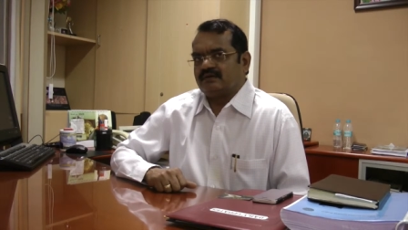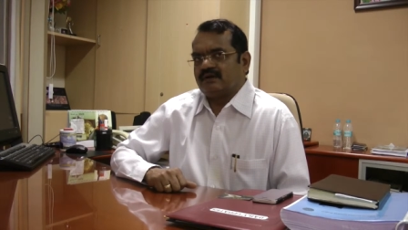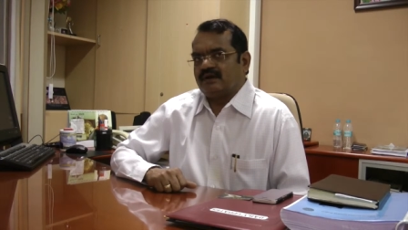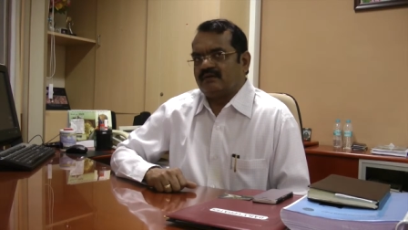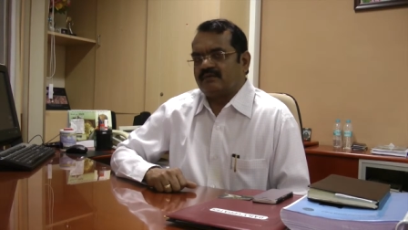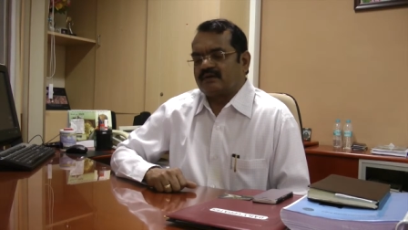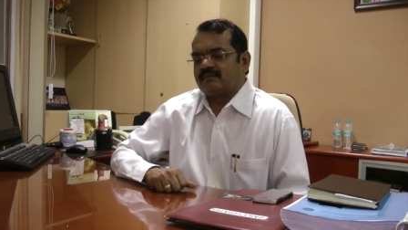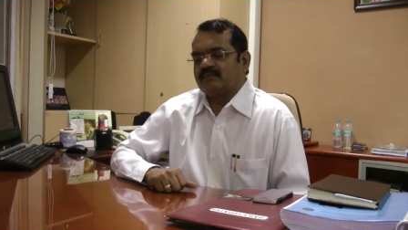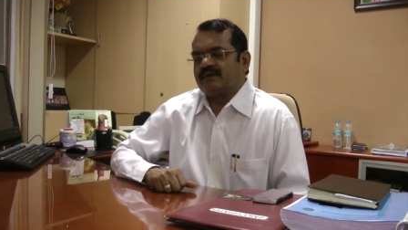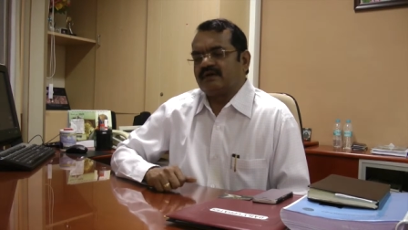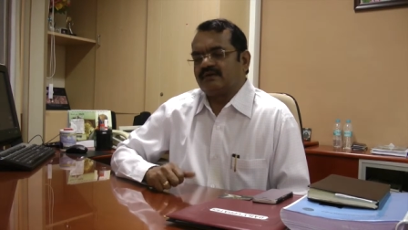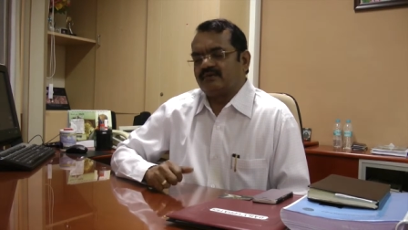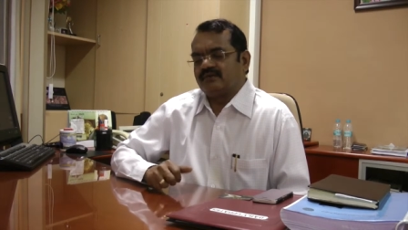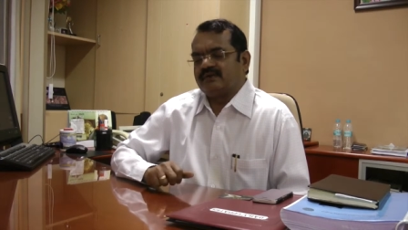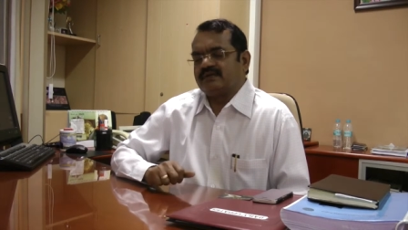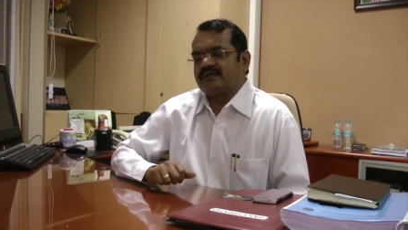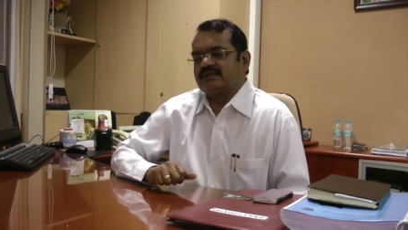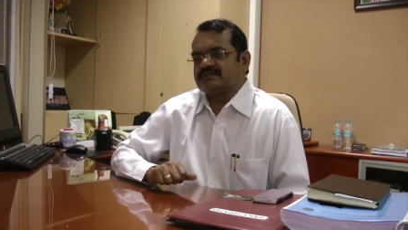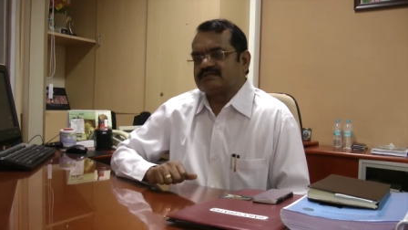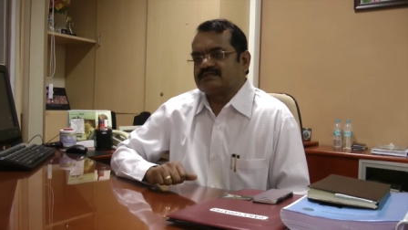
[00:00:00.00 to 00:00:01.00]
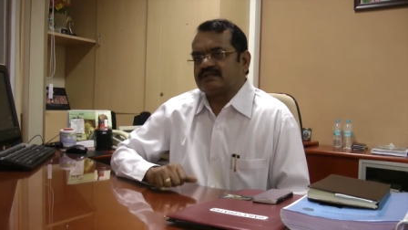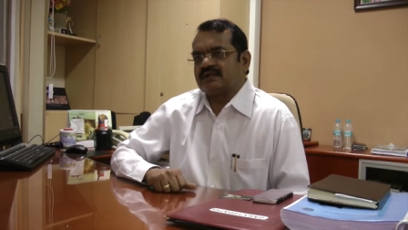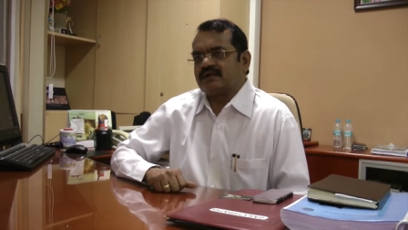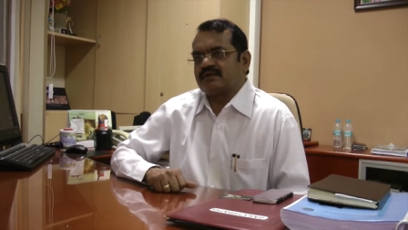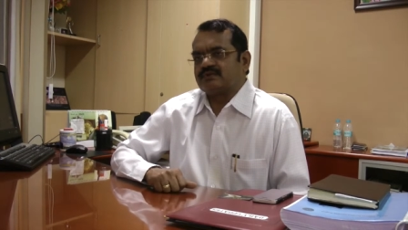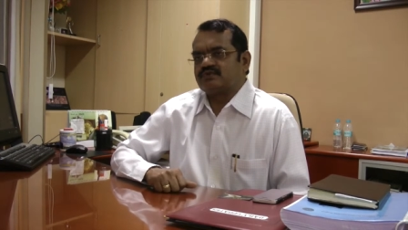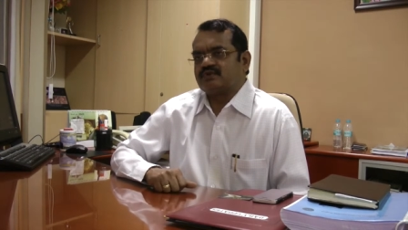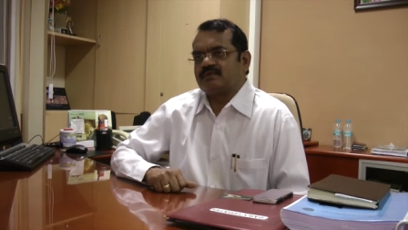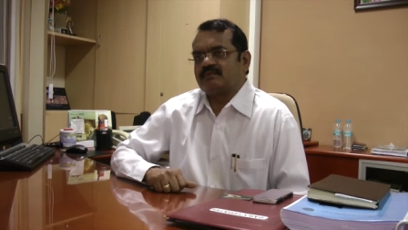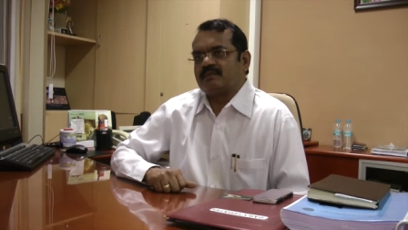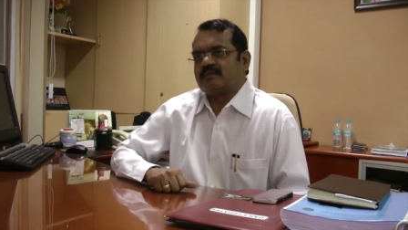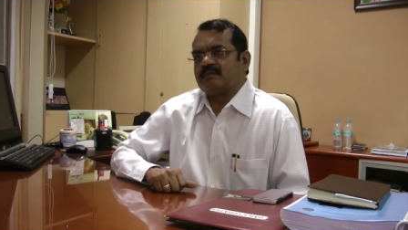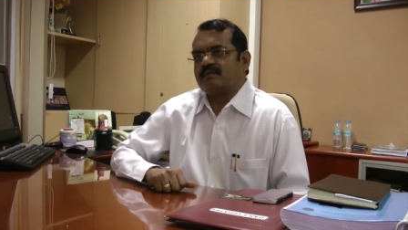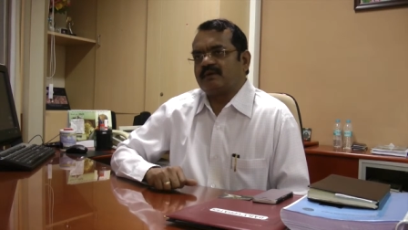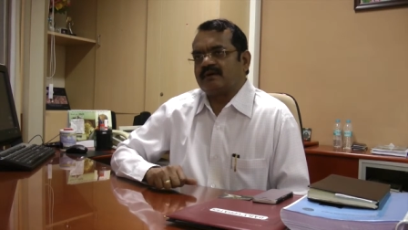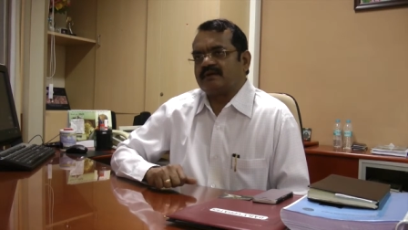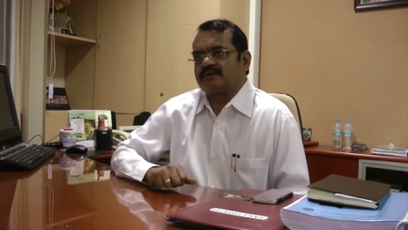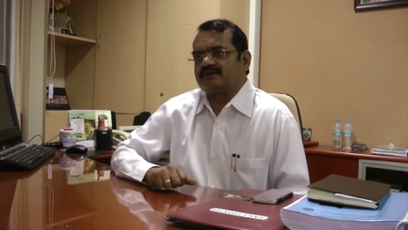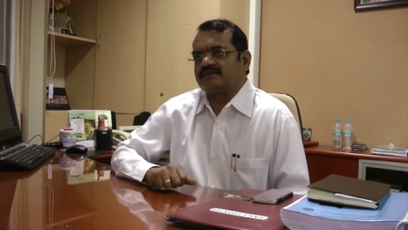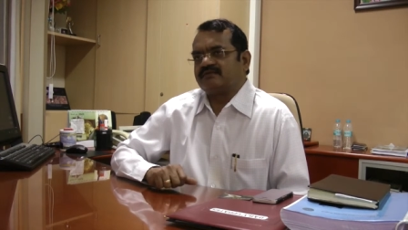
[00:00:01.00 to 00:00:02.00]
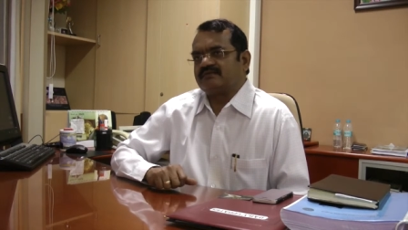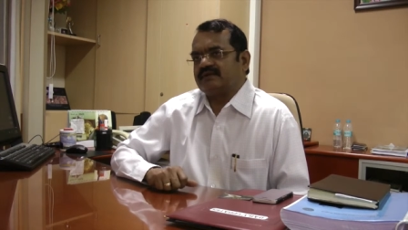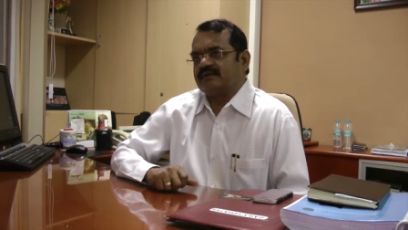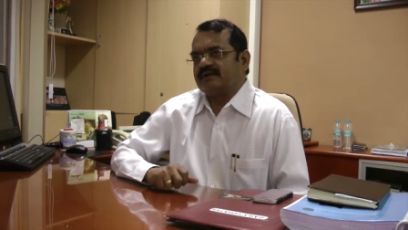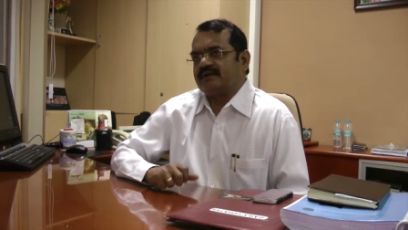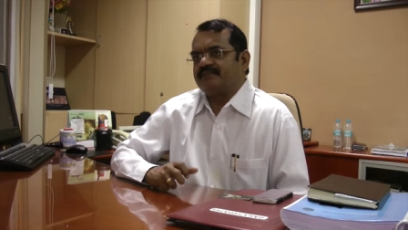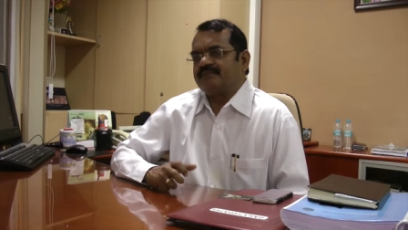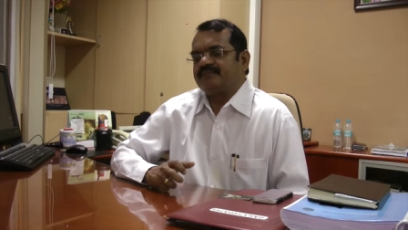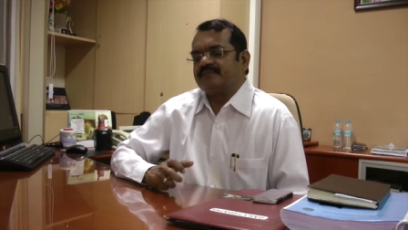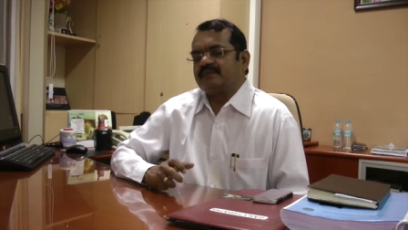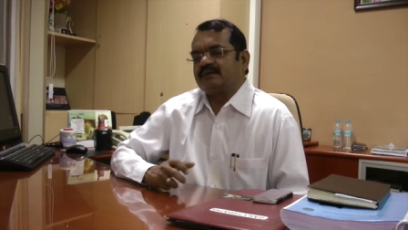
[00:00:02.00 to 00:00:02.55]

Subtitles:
our Bangalore DS and also may be part of the